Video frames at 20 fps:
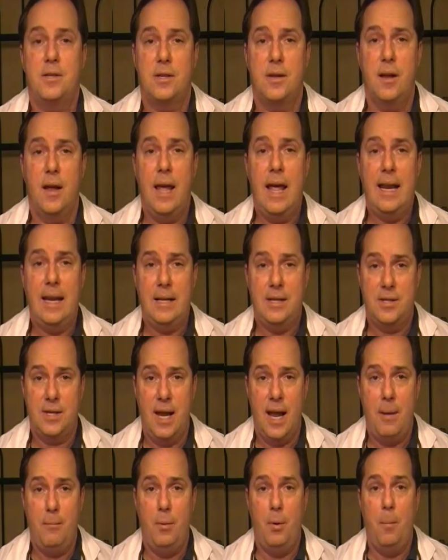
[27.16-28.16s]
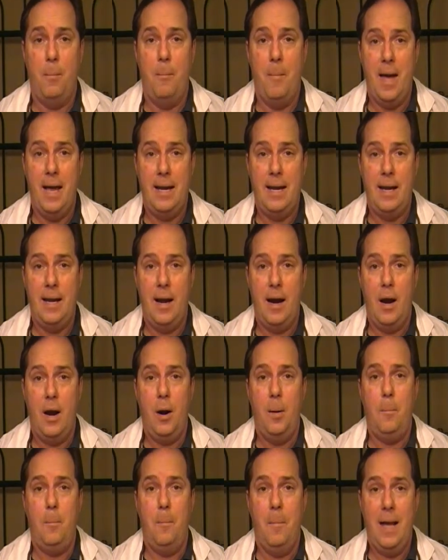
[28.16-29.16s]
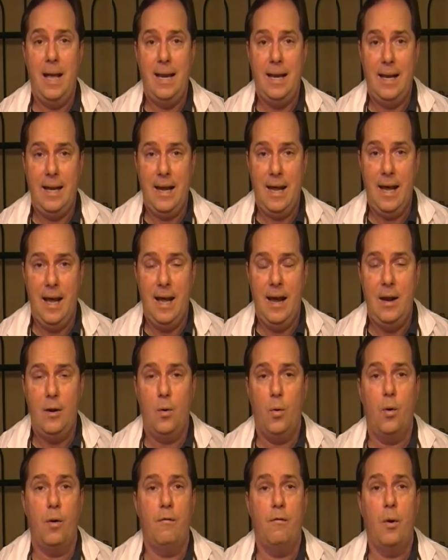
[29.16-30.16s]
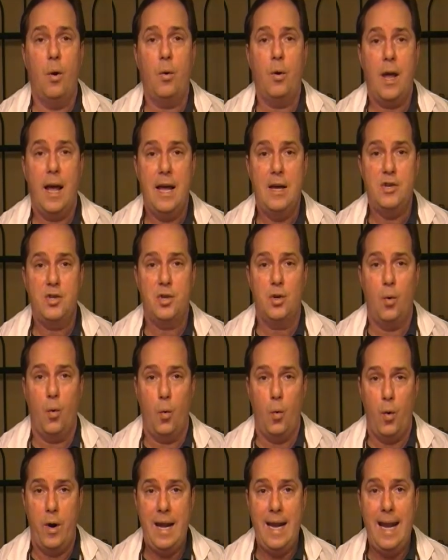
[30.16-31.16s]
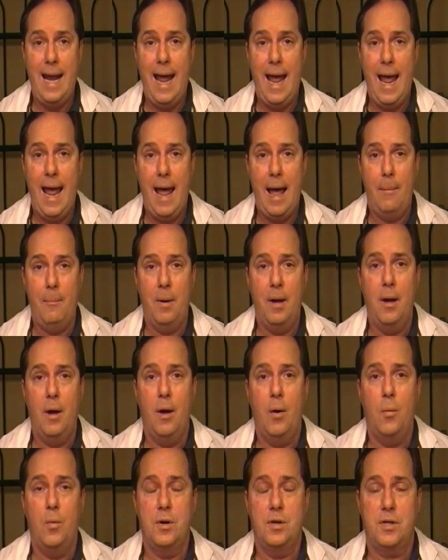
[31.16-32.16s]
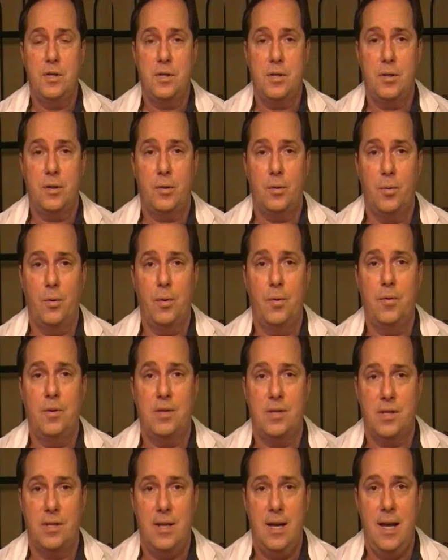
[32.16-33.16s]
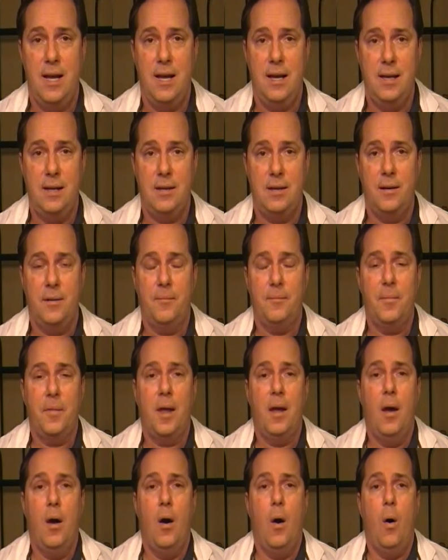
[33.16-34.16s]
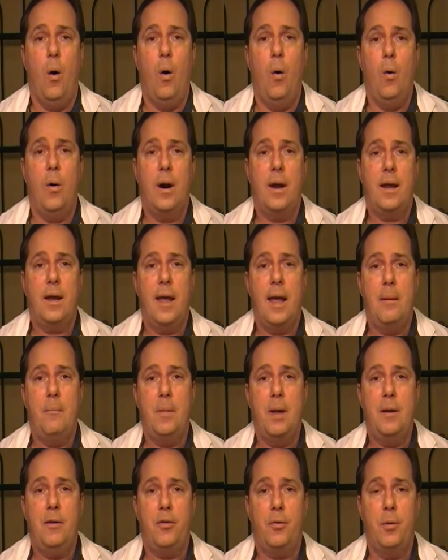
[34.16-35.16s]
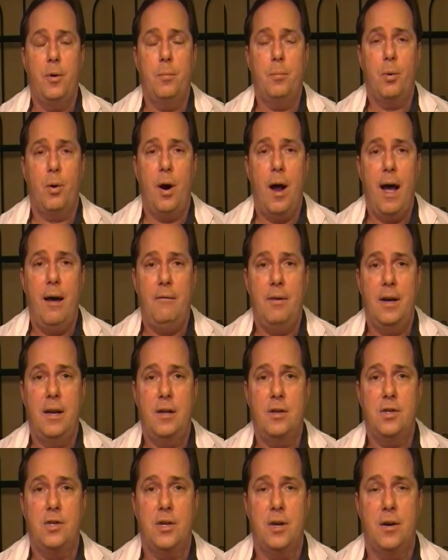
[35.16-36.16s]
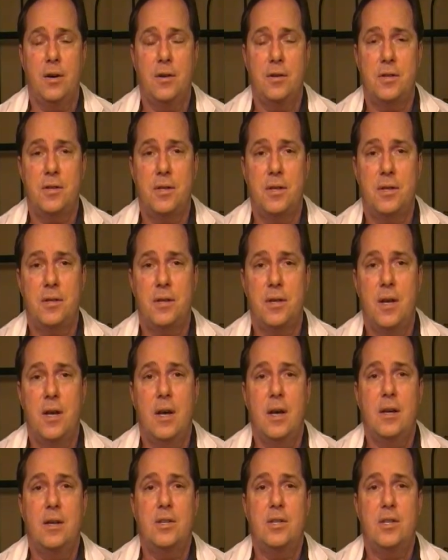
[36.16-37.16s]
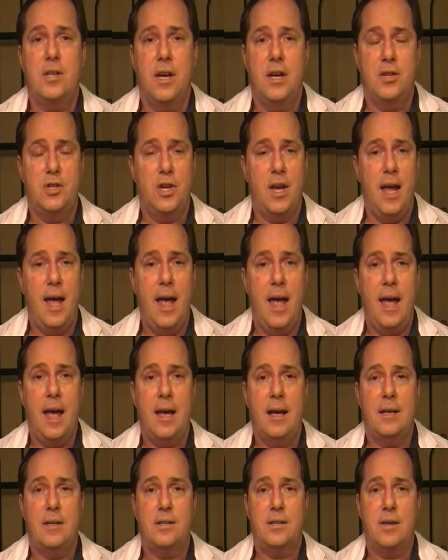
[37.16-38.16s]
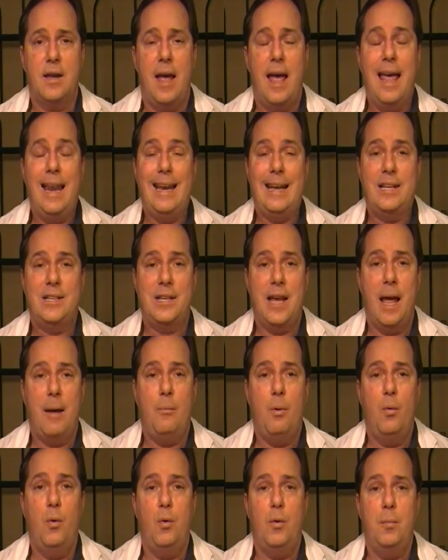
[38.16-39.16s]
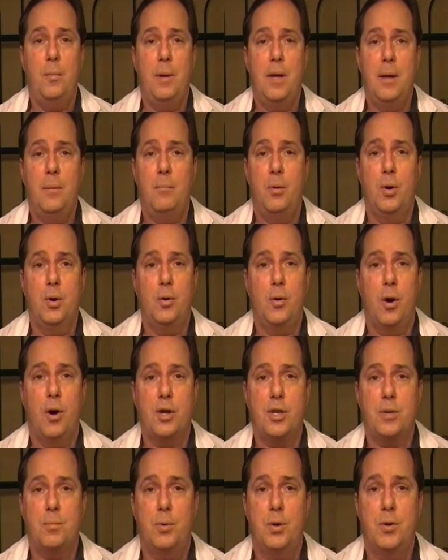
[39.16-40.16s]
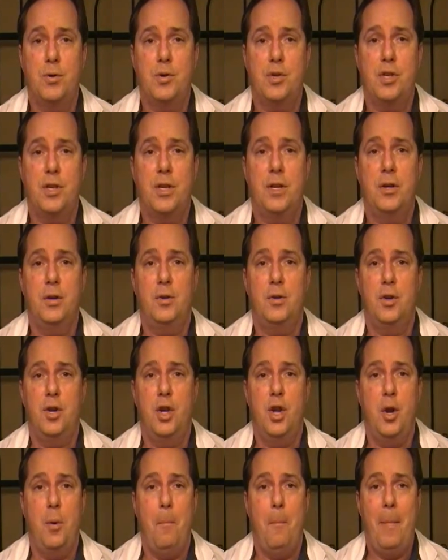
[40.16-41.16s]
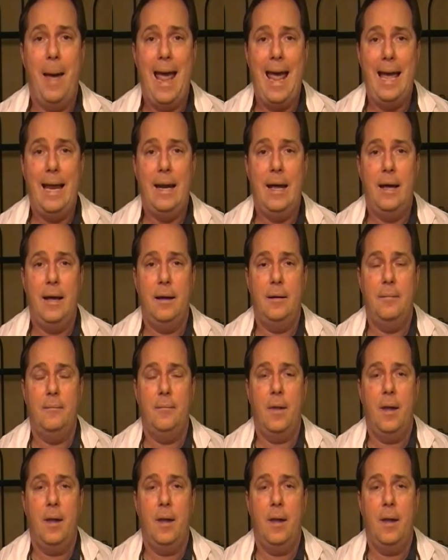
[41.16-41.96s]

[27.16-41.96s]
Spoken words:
an example, Medicare, Medicaid, or vocational rehab, which is through the state, or it can be through private insurances, such as an example would be Blue Cross Blue Shield, Humana.